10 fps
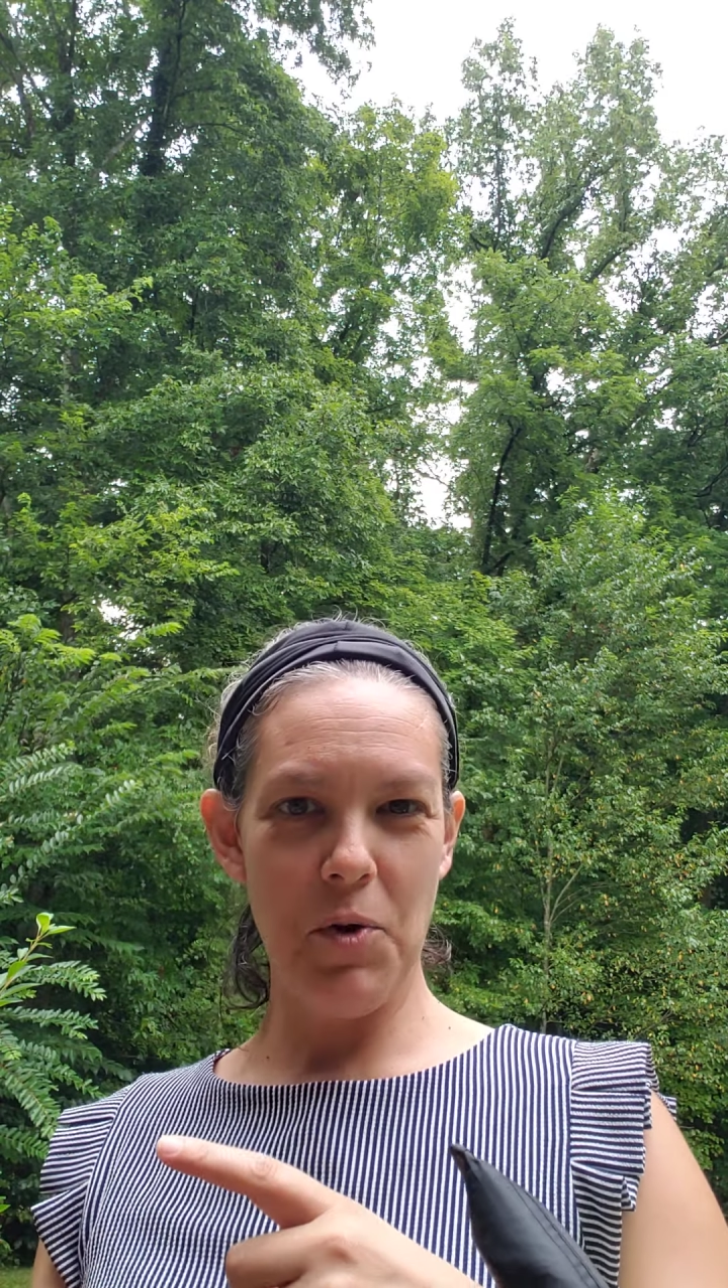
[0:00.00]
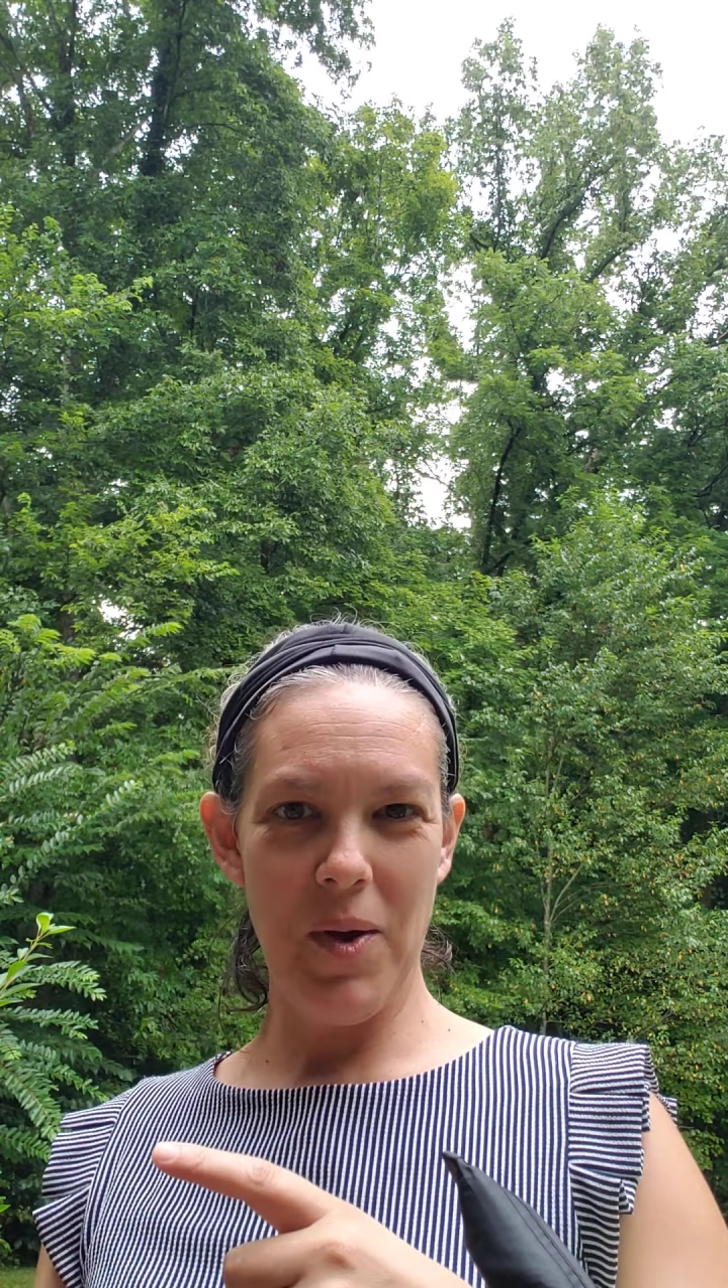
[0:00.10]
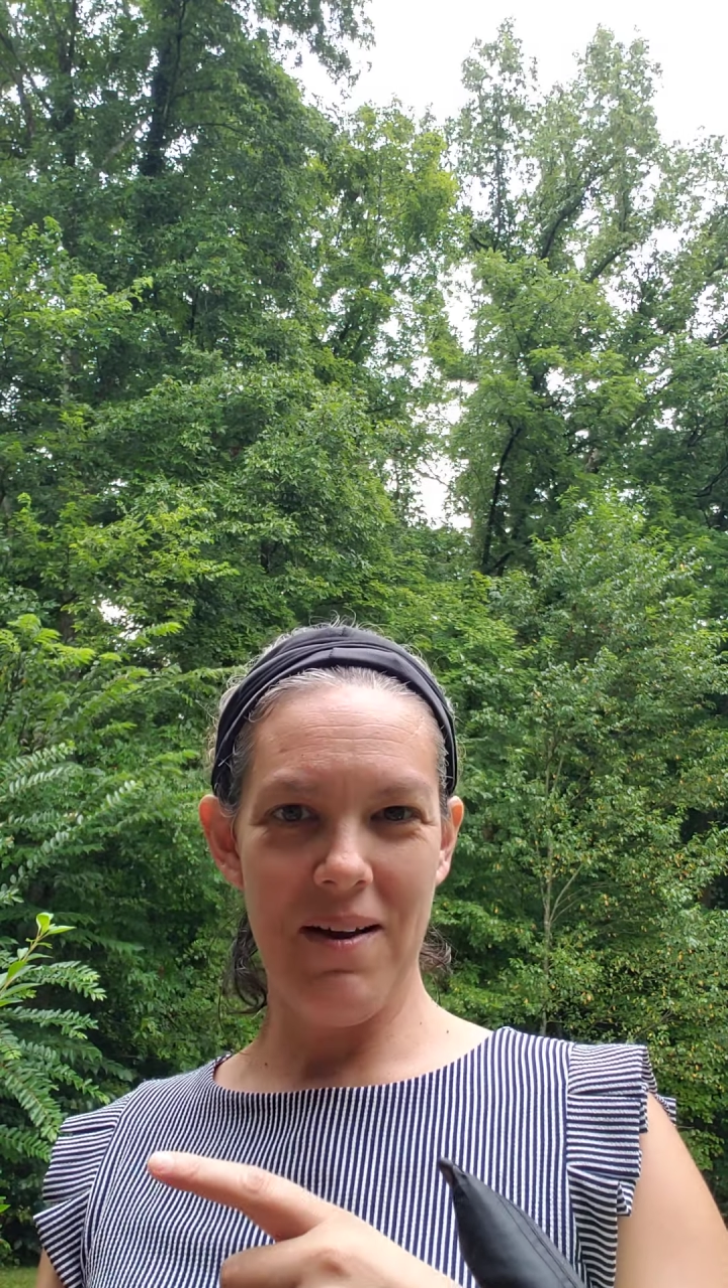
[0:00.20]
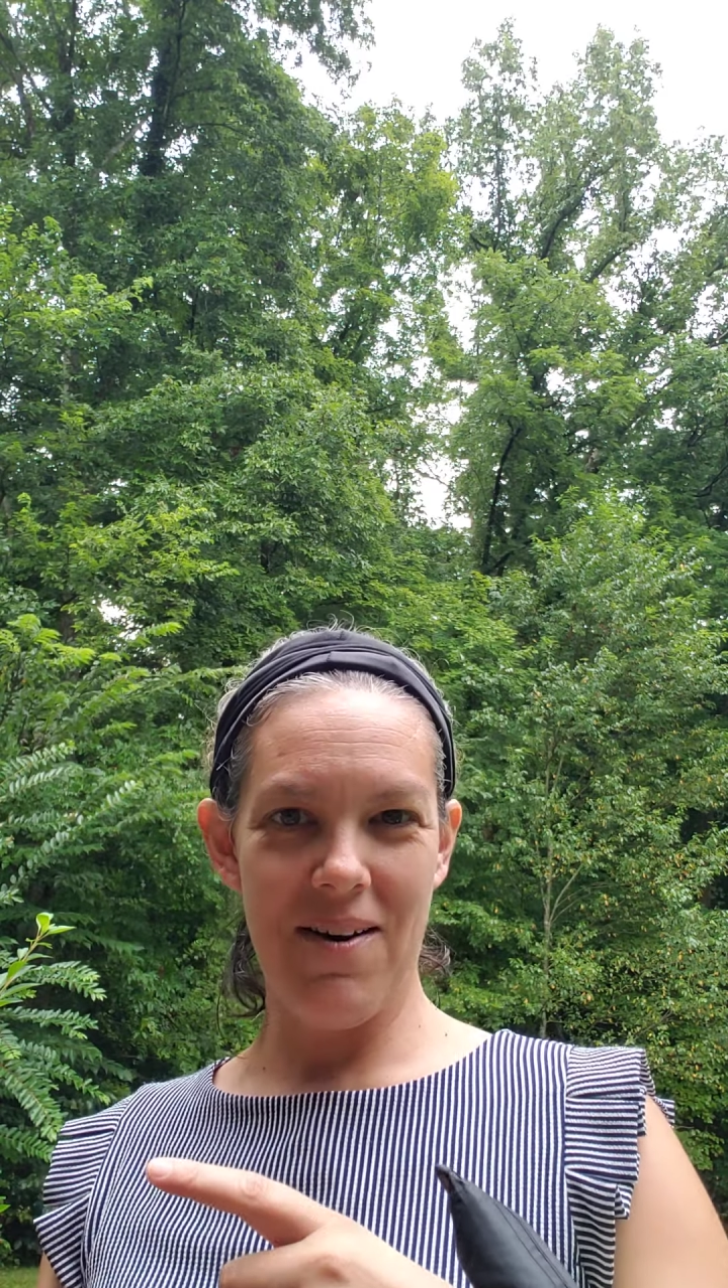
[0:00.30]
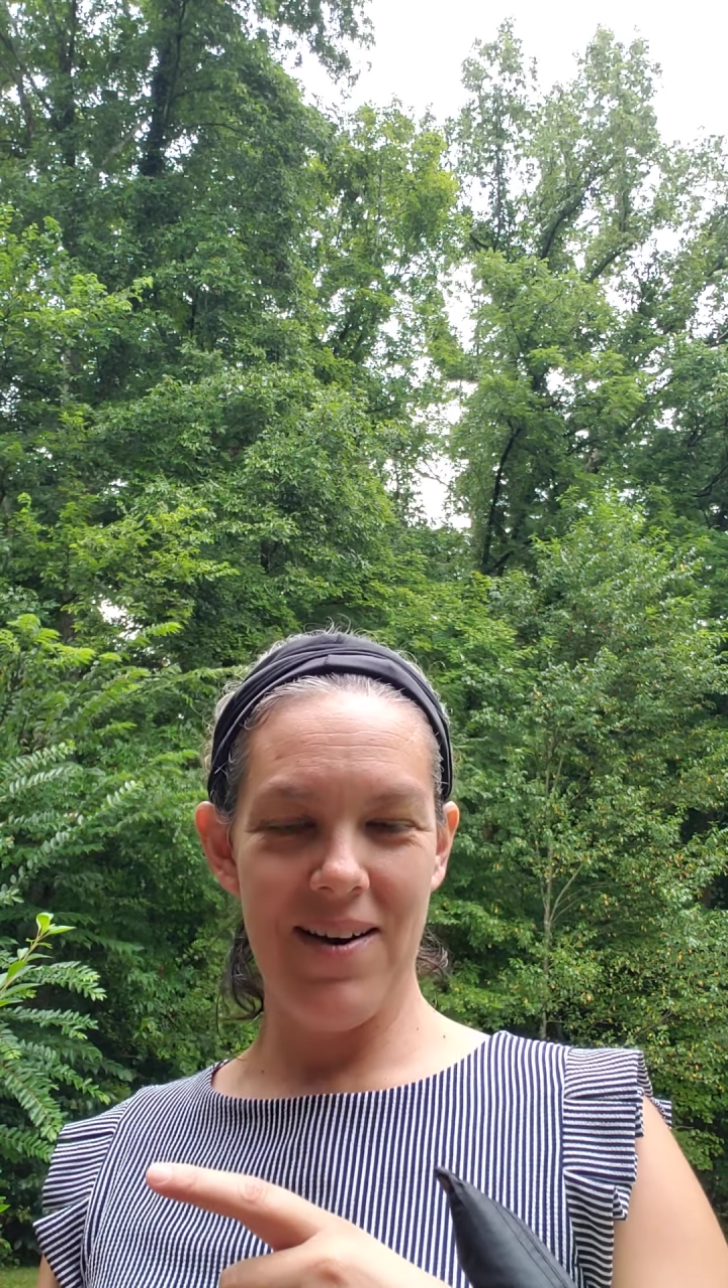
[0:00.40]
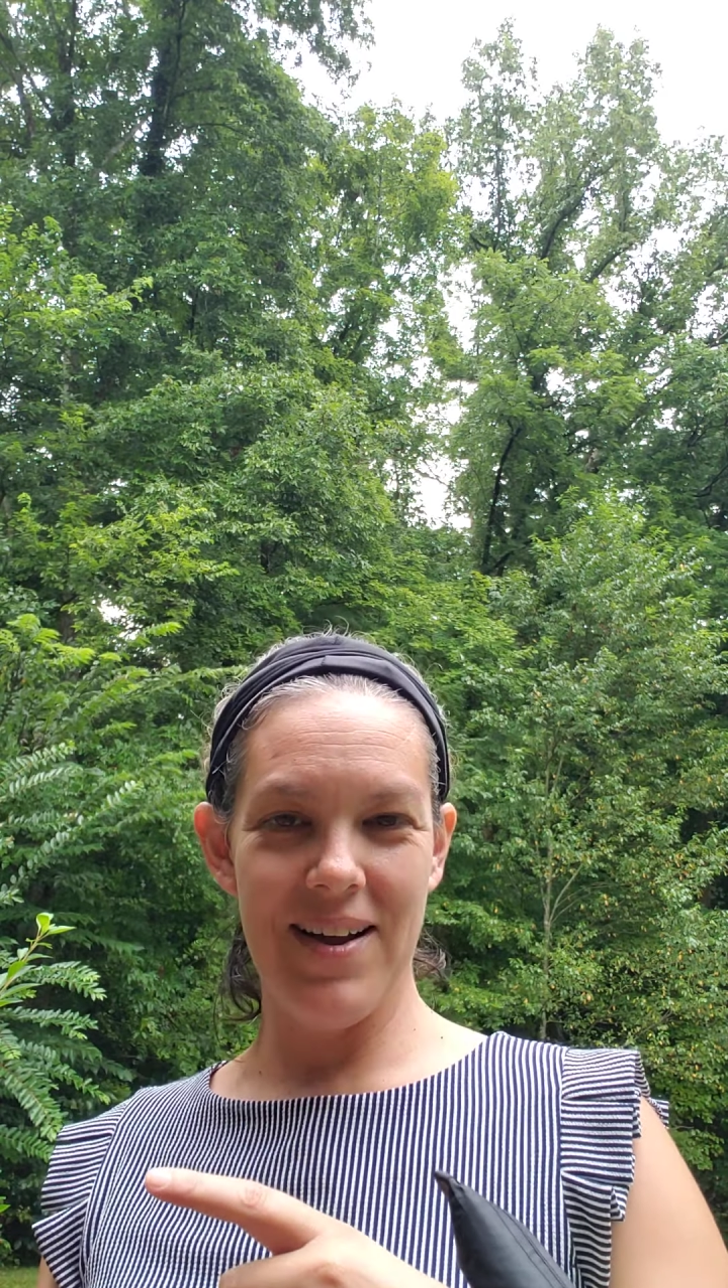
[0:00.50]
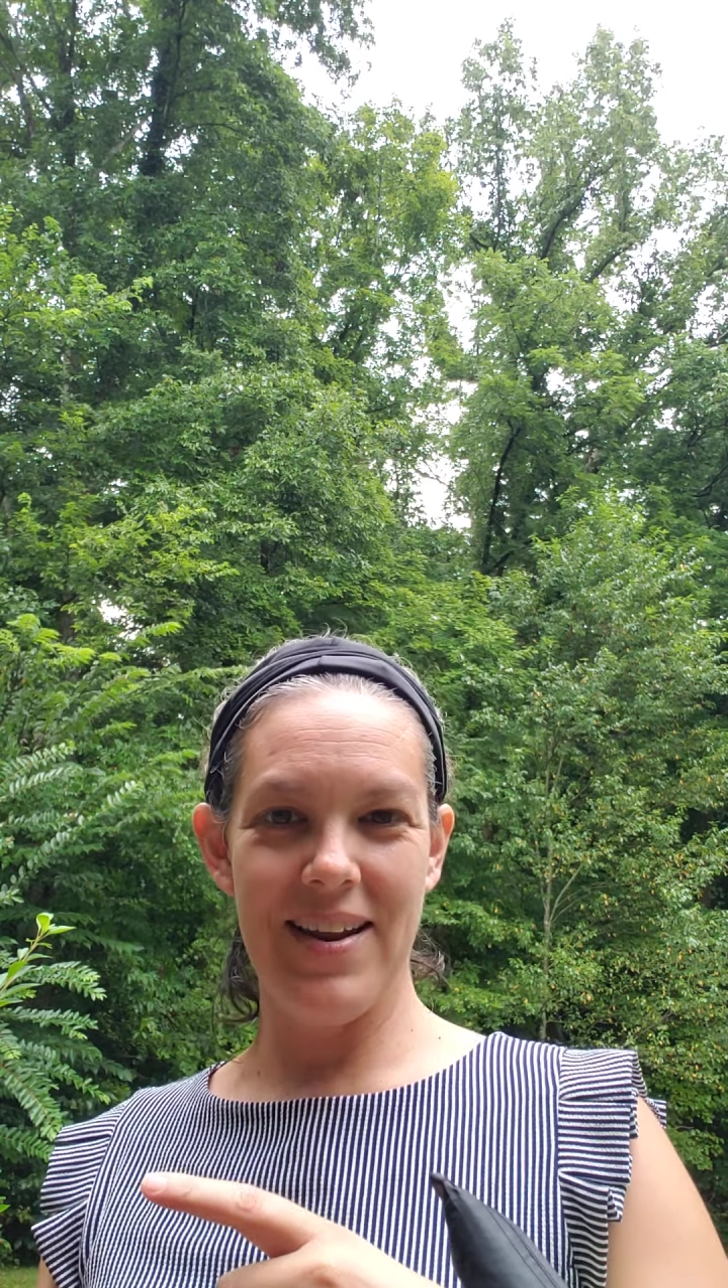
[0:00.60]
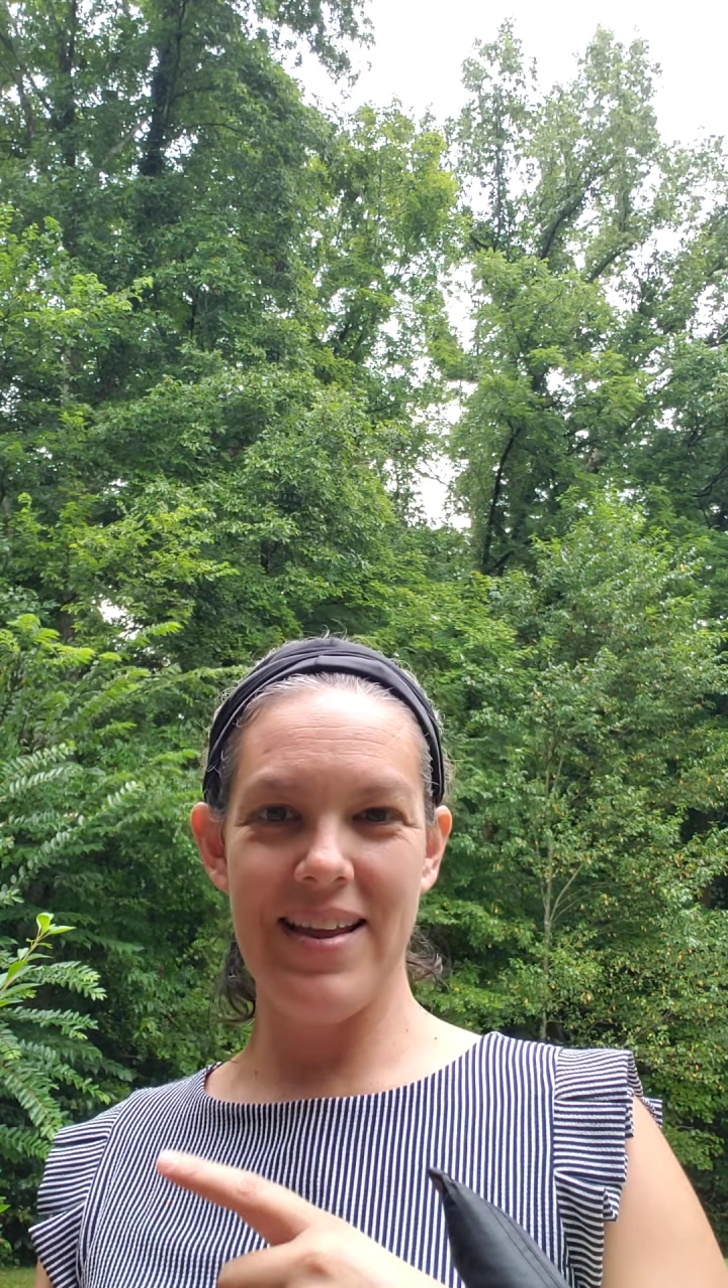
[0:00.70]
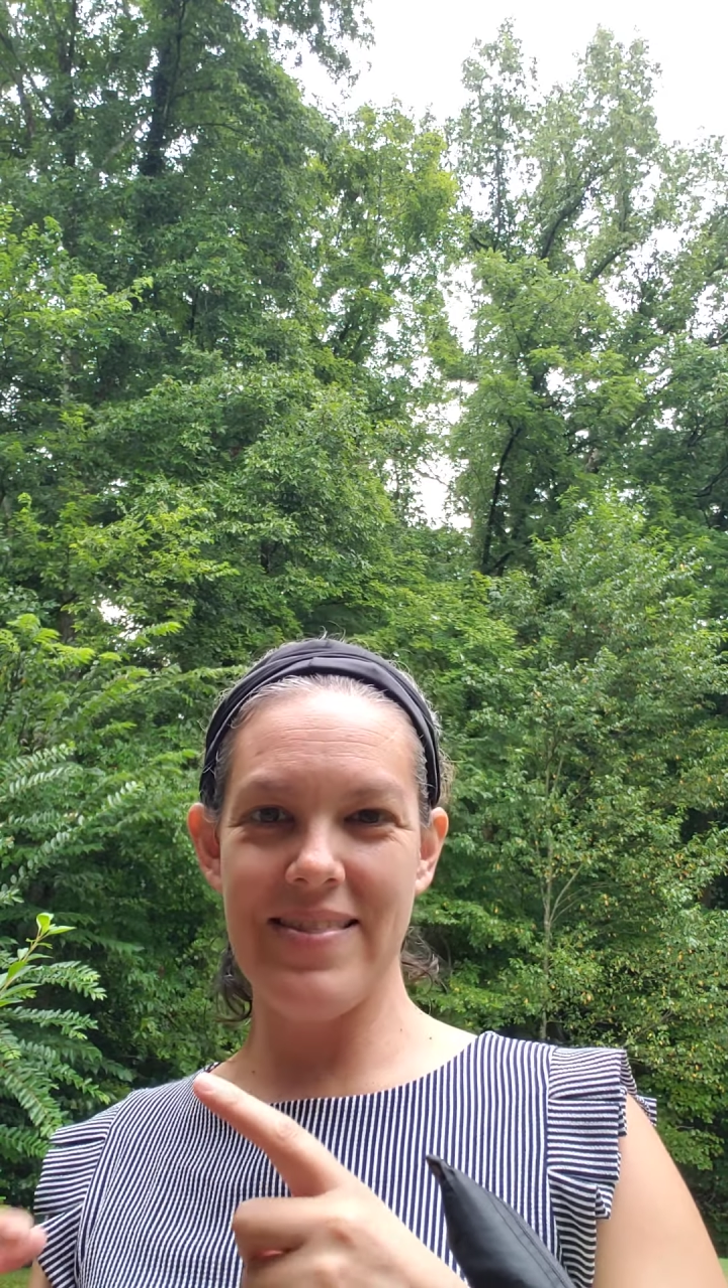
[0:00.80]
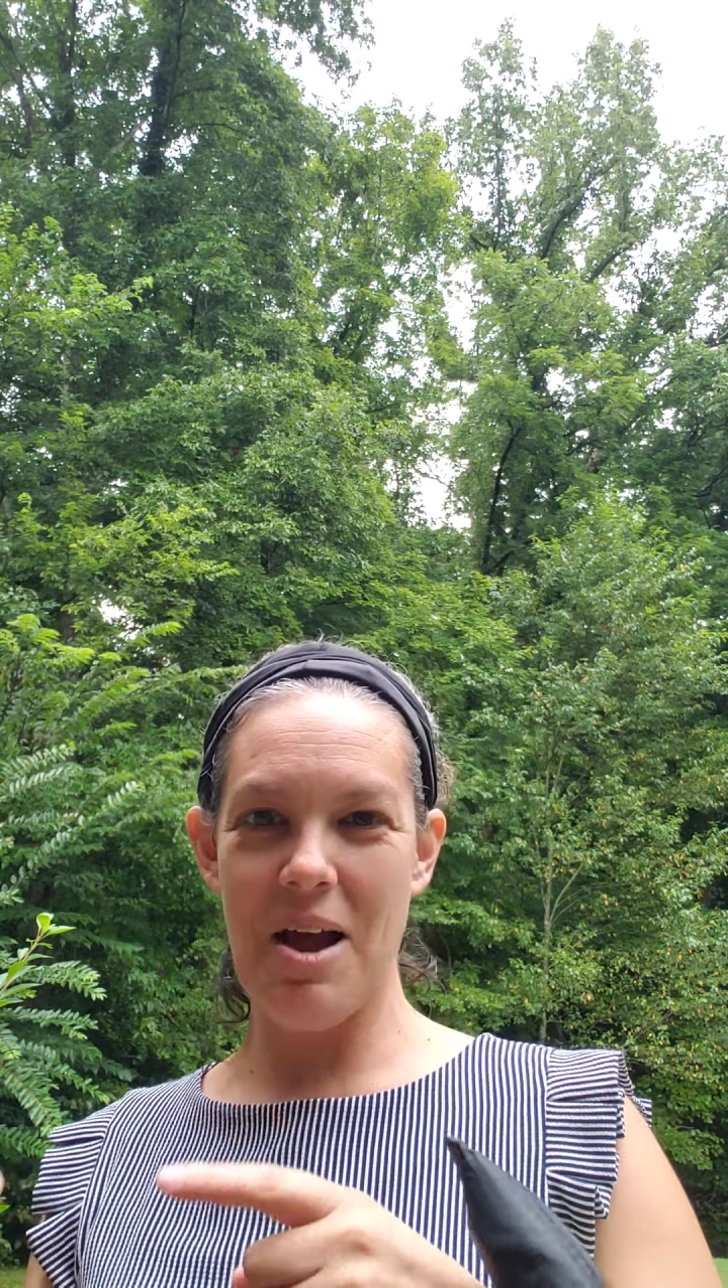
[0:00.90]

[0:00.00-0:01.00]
going on in